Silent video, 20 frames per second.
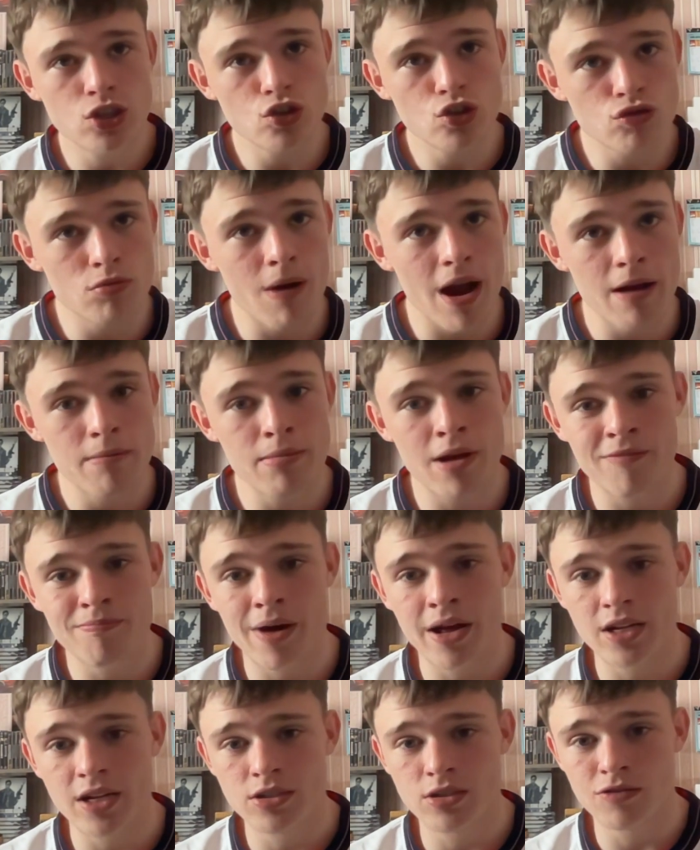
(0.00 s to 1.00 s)
does remind me of
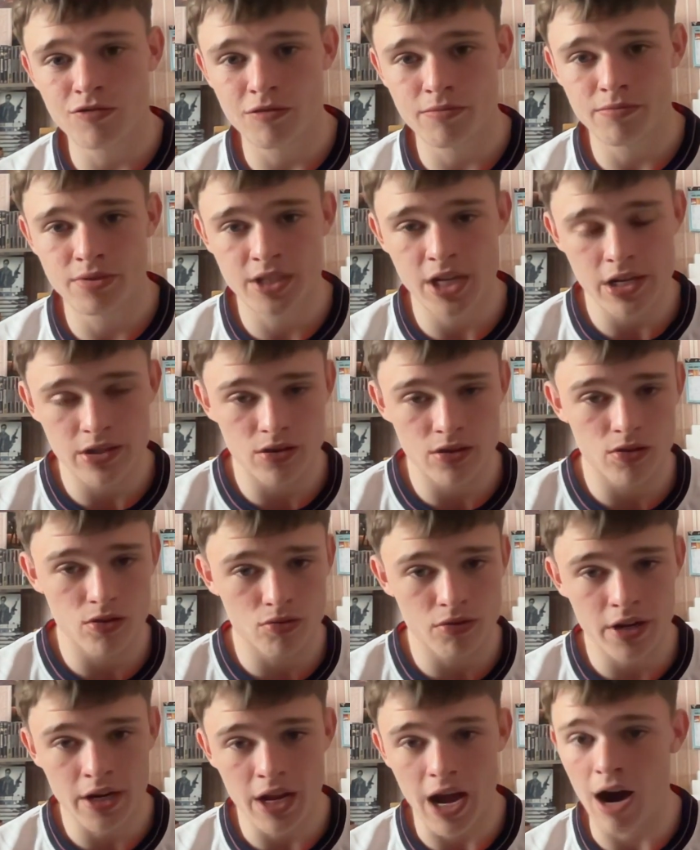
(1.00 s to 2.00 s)
Madison from season
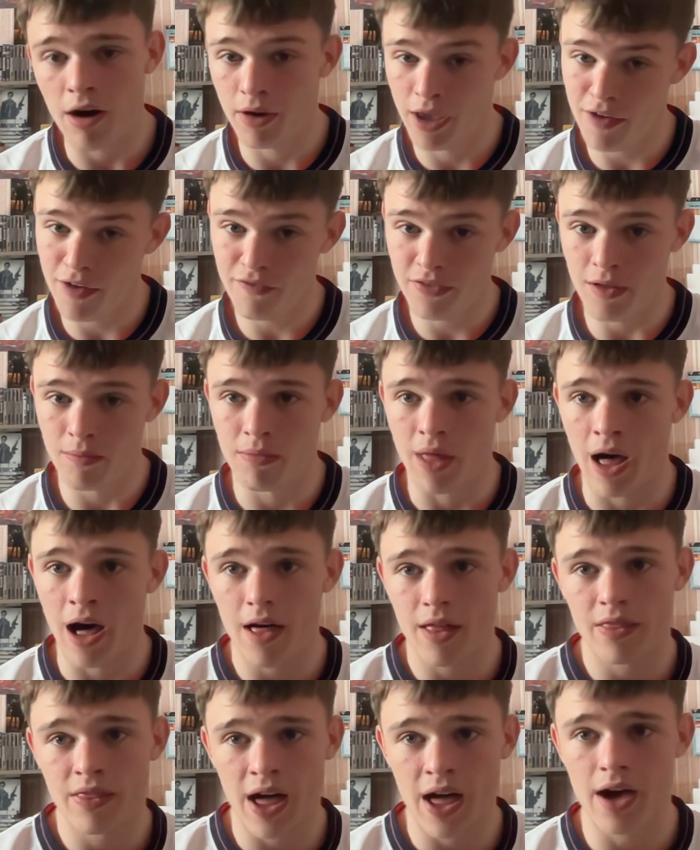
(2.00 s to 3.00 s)
3. I'll give them
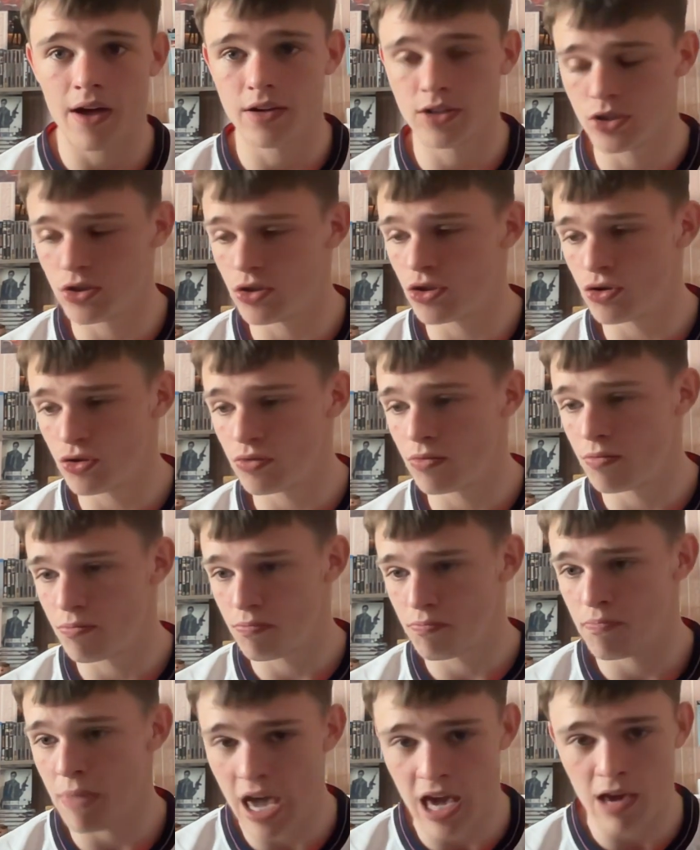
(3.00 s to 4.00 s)
that. That does
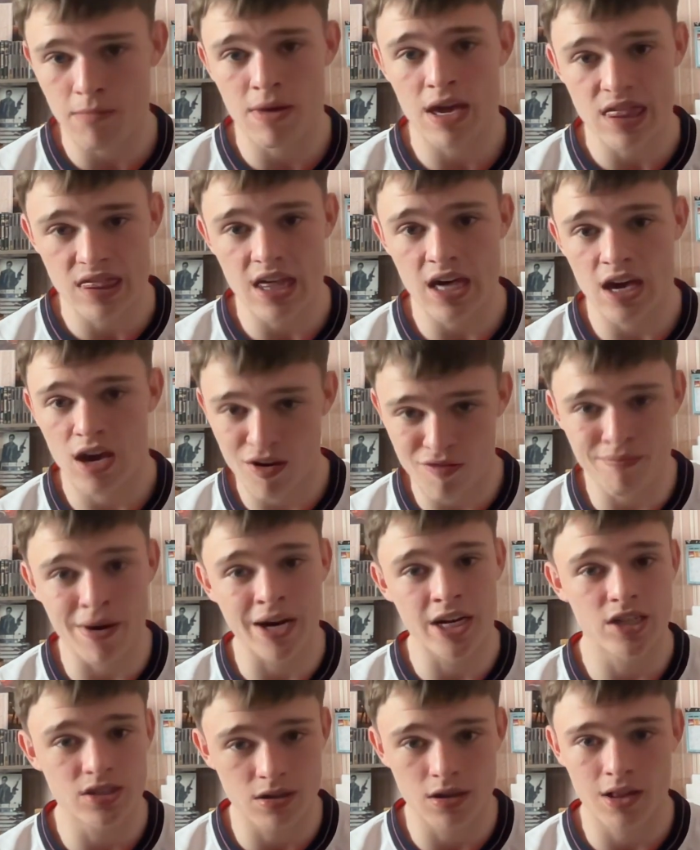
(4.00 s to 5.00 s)
make me think of
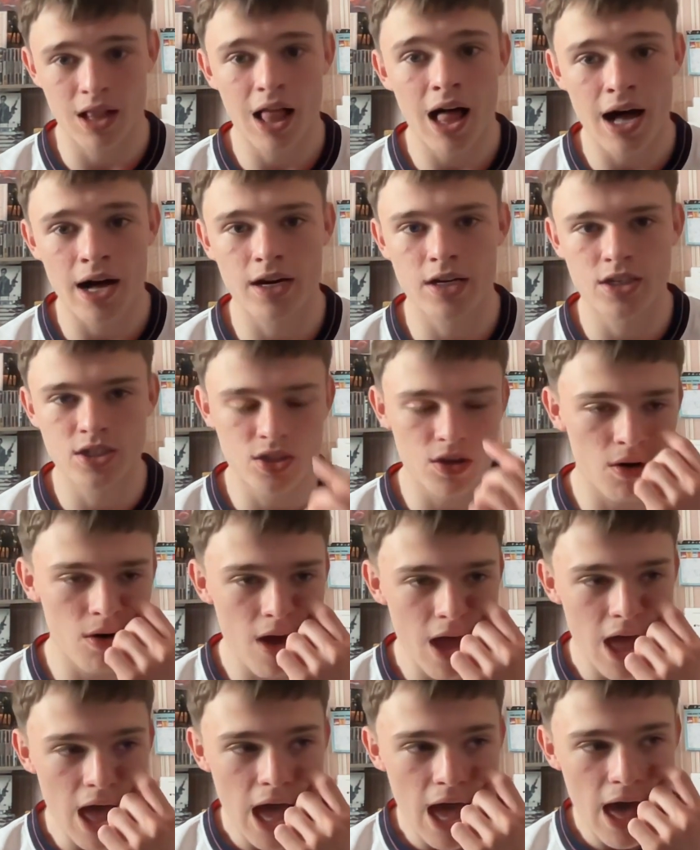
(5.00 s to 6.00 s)
Madison Clark.
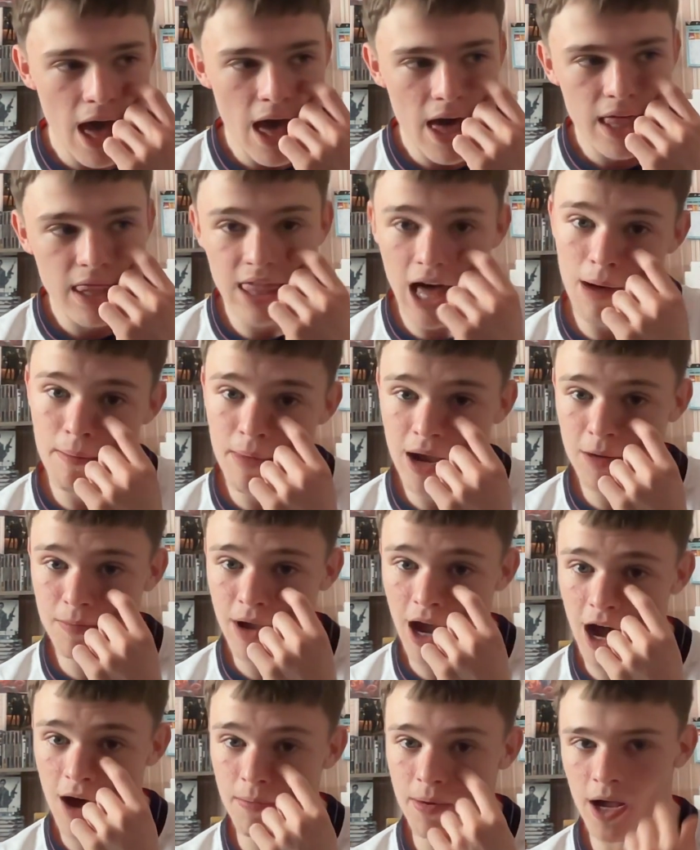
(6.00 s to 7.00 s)
So that made me
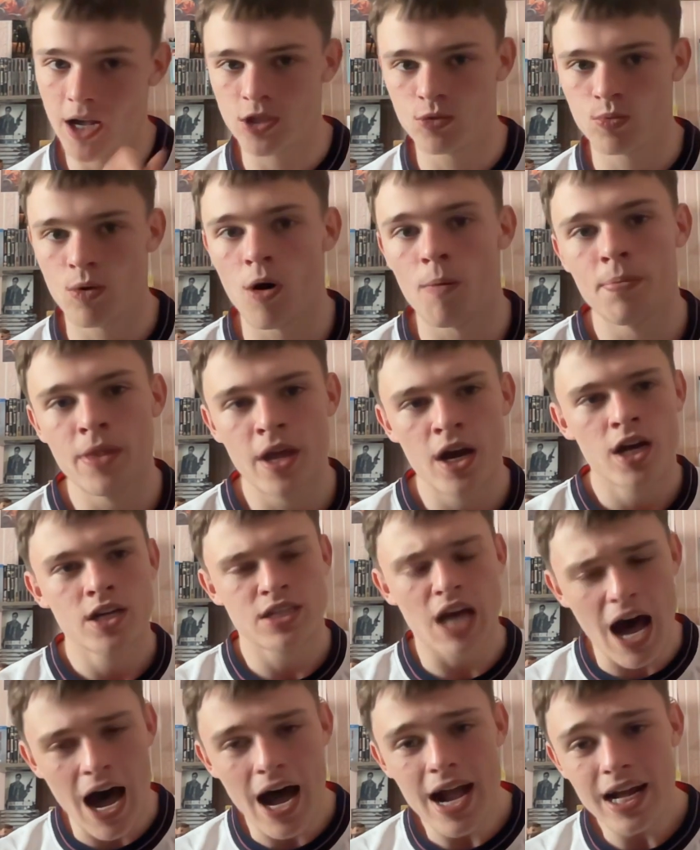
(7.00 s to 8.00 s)
happy as well.
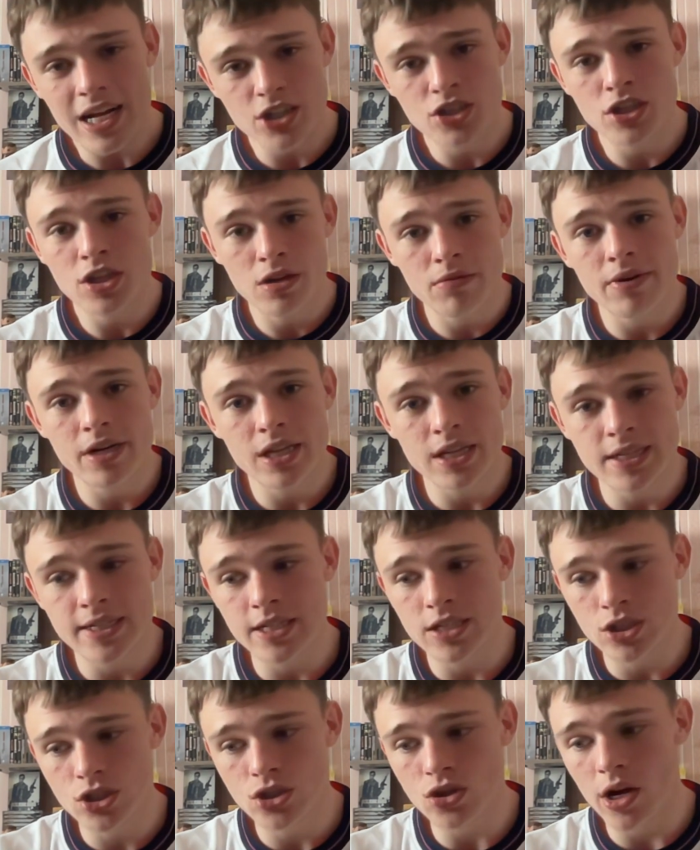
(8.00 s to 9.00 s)
So I actually really did
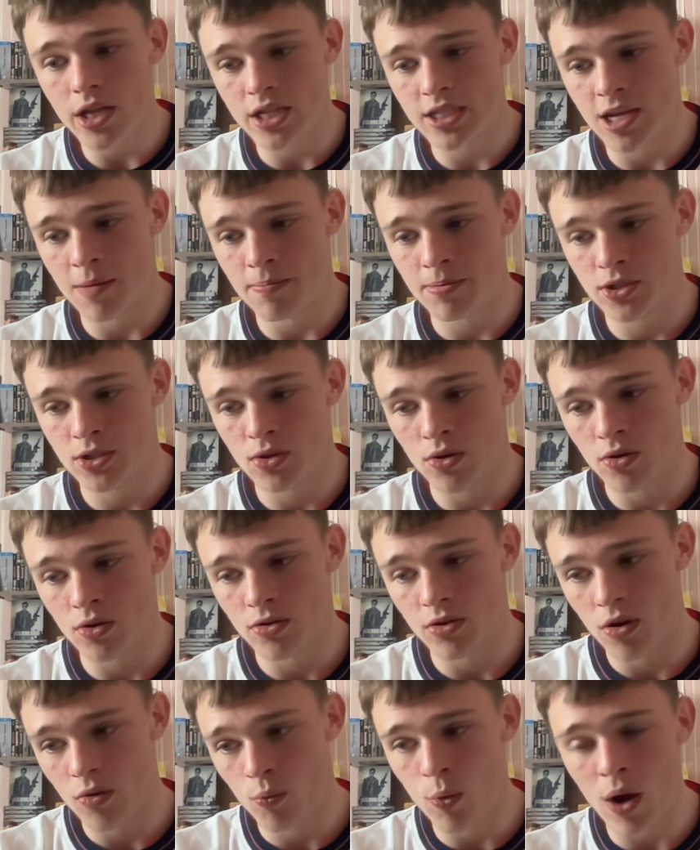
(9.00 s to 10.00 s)
enjoy this
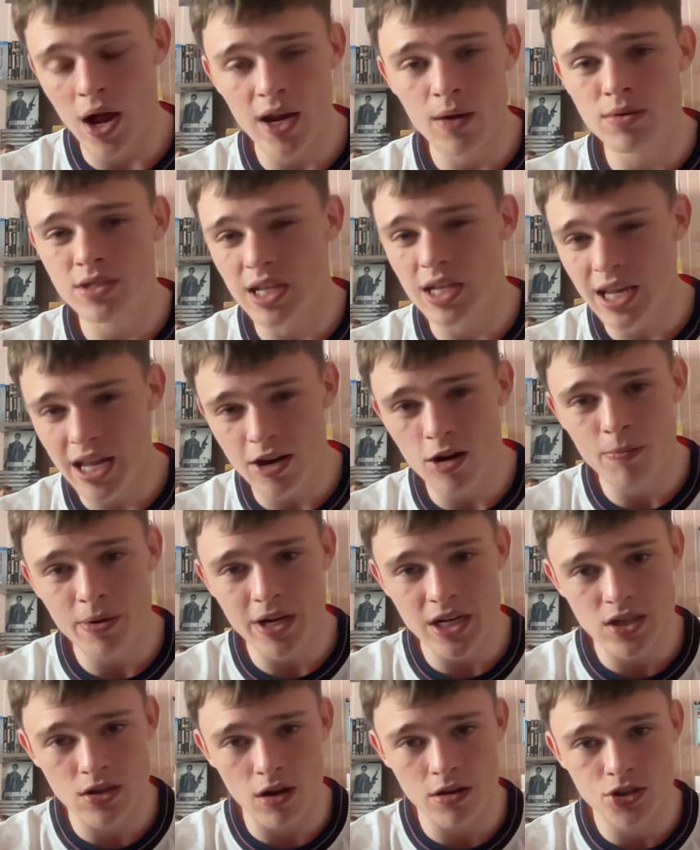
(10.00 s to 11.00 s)
episode. While it was a little
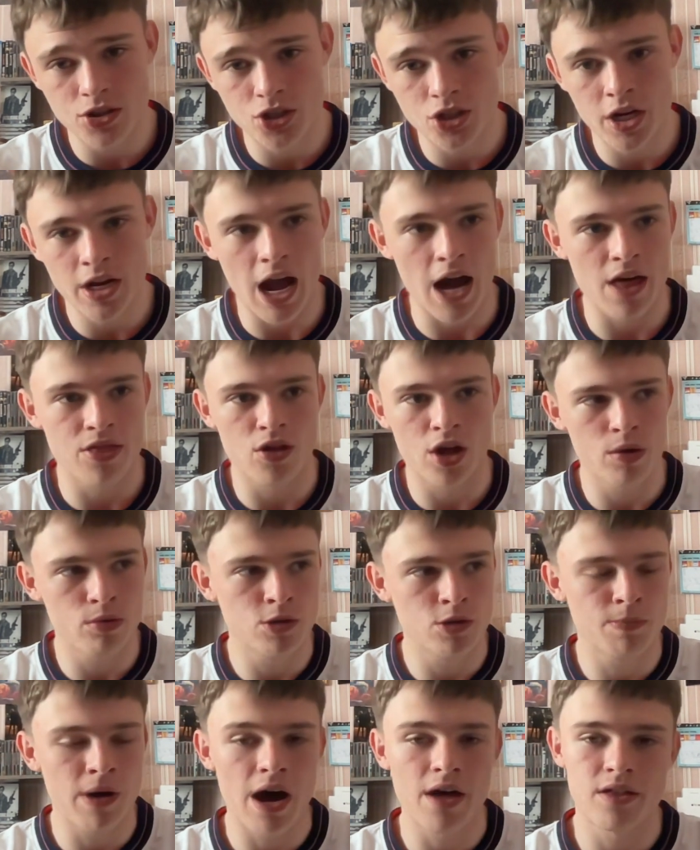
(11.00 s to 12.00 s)
bit dodgy, I thought it
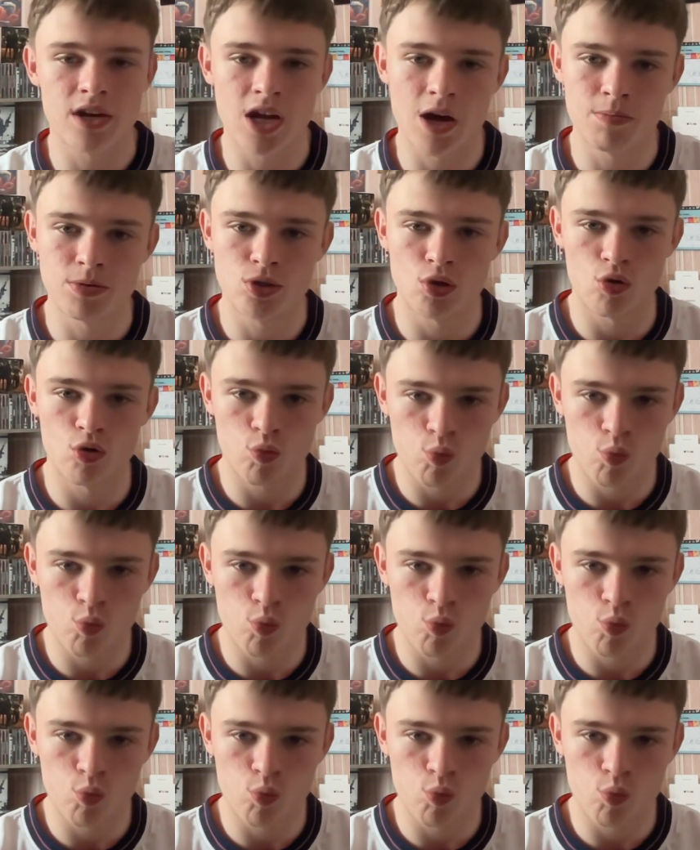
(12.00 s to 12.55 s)
was better than episode